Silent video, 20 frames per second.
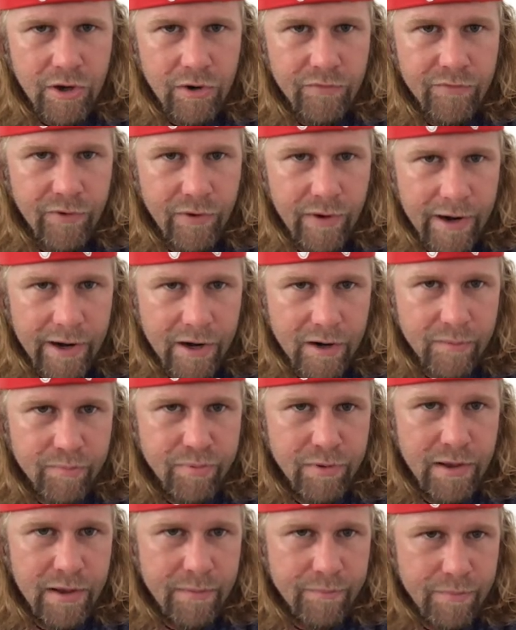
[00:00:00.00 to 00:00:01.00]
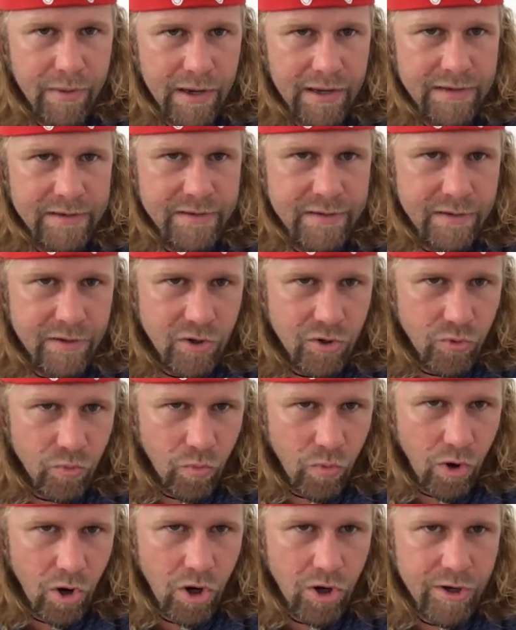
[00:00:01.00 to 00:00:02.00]
for airplane, bicycle,
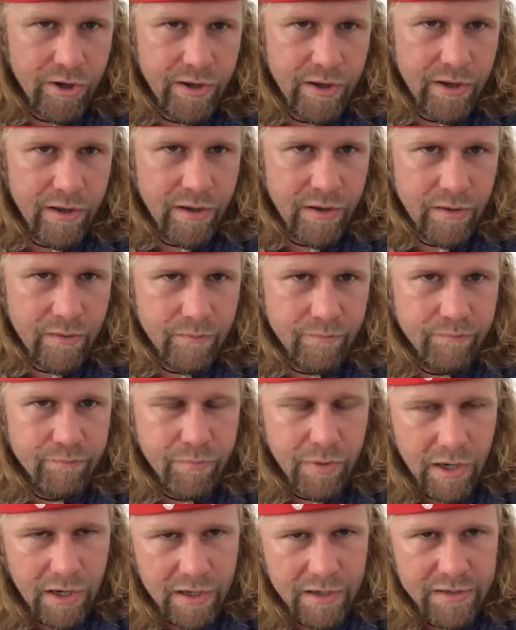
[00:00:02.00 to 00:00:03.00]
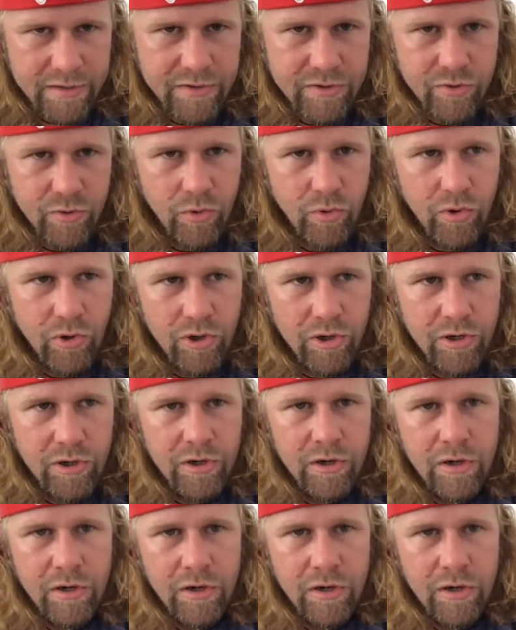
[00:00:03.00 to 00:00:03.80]
walking, bus, or